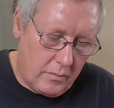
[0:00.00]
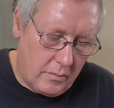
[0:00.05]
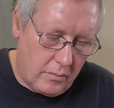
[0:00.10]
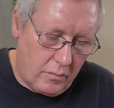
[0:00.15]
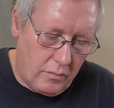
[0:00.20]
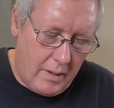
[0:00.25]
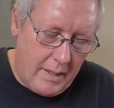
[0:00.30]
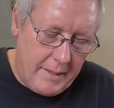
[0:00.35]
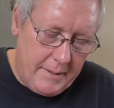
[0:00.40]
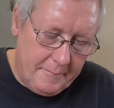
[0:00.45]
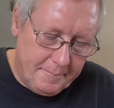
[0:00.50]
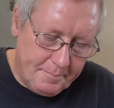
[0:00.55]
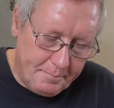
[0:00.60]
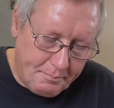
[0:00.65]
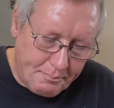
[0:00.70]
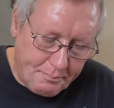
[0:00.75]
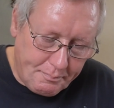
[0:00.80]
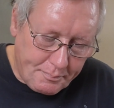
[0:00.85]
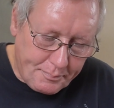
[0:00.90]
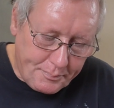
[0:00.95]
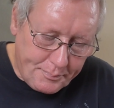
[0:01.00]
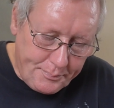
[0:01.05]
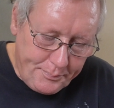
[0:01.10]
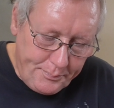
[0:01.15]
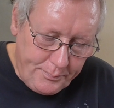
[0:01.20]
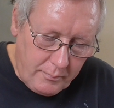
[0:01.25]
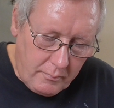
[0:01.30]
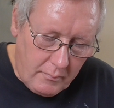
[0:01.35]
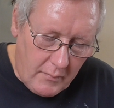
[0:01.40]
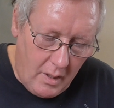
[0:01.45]
grain,
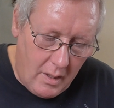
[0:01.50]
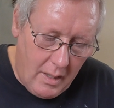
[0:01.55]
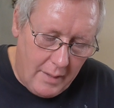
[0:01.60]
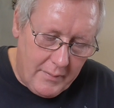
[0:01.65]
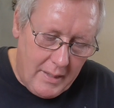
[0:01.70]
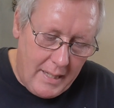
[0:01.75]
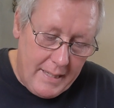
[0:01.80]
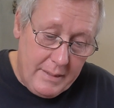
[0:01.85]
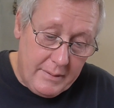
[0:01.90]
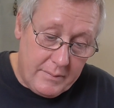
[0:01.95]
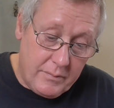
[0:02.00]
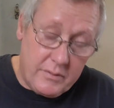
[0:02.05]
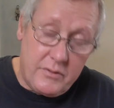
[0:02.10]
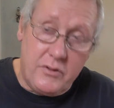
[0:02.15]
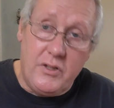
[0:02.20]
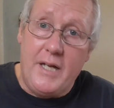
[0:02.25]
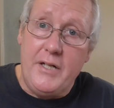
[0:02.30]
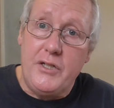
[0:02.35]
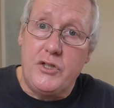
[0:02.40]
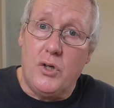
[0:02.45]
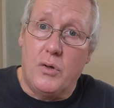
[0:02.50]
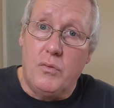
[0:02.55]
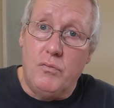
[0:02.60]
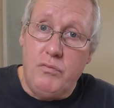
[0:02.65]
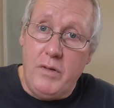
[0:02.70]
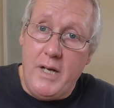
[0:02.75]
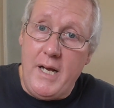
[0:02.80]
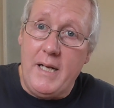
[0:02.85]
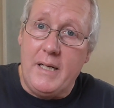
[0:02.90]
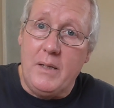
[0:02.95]
and they shot
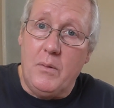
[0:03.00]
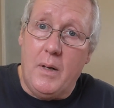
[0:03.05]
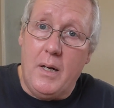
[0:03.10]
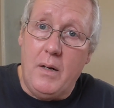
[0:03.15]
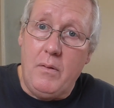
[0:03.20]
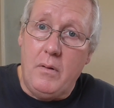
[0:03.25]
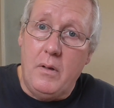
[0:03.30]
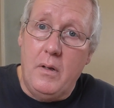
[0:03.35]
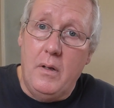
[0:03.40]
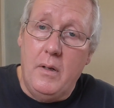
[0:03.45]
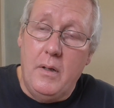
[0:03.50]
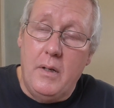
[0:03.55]
really well.